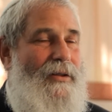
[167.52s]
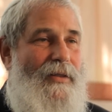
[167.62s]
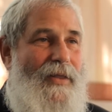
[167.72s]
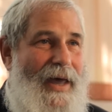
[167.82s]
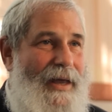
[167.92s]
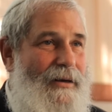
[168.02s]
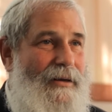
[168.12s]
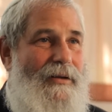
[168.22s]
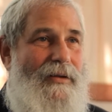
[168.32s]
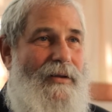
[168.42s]

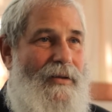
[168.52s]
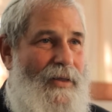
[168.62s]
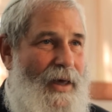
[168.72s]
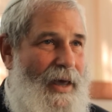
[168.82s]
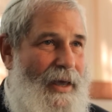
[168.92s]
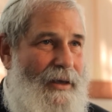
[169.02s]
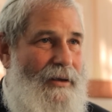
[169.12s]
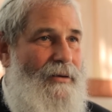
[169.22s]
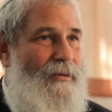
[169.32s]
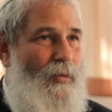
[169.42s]
Then
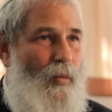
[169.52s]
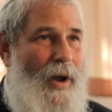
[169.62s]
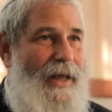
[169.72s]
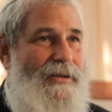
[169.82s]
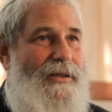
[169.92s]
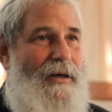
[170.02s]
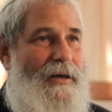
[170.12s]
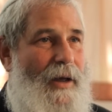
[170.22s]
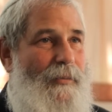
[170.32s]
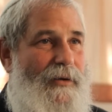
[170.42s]
they went a
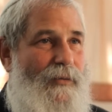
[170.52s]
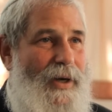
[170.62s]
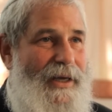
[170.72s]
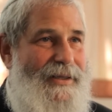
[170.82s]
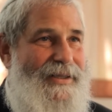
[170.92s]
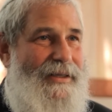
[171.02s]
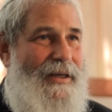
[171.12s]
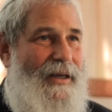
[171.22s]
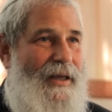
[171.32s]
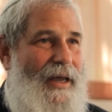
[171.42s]
couple of weeks
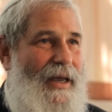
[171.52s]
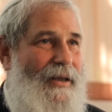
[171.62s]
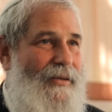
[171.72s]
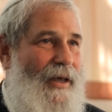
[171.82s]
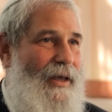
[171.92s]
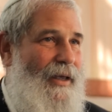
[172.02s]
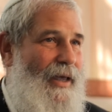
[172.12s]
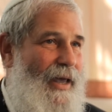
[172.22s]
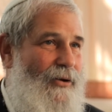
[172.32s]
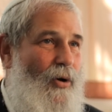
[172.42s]
and they
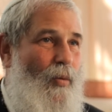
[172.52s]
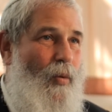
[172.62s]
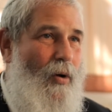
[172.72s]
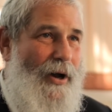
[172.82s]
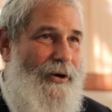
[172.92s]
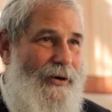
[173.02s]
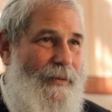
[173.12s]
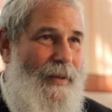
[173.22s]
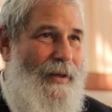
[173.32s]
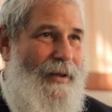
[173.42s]
had no
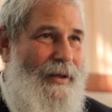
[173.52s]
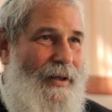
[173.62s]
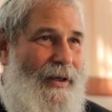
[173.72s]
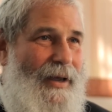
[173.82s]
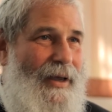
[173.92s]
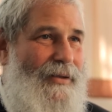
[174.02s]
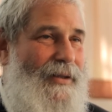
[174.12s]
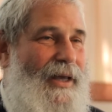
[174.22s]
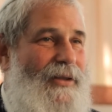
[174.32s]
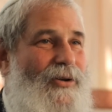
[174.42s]
water. And then
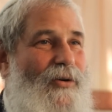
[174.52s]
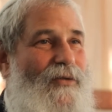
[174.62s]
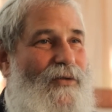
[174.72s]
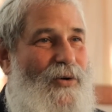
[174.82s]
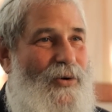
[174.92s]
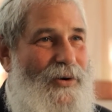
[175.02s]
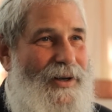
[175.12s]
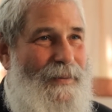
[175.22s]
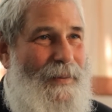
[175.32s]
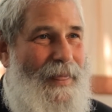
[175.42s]
they had no
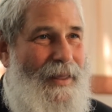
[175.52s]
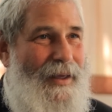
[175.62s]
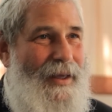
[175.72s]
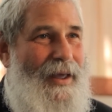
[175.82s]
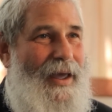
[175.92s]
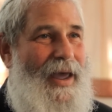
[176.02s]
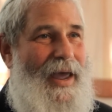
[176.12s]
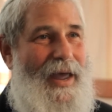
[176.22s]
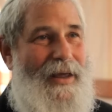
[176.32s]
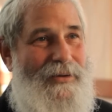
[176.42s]
food,
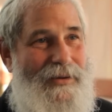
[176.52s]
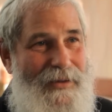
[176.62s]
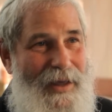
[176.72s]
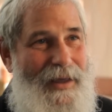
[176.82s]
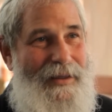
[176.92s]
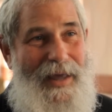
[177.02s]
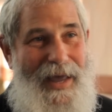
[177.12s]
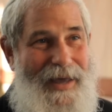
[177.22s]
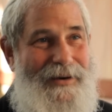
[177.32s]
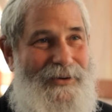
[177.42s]
and they
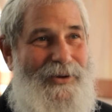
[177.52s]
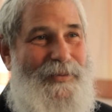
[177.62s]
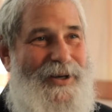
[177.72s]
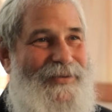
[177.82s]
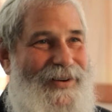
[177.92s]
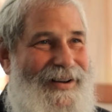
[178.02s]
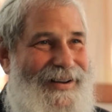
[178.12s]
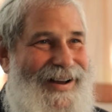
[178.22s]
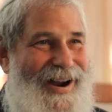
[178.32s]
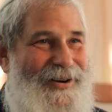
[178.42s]
had a little bit of
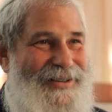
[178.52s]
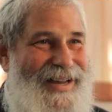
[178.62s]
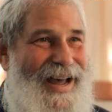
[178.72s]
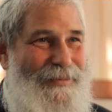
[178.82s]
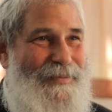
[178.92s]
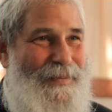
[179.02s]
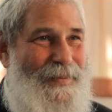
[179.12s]
a hard time.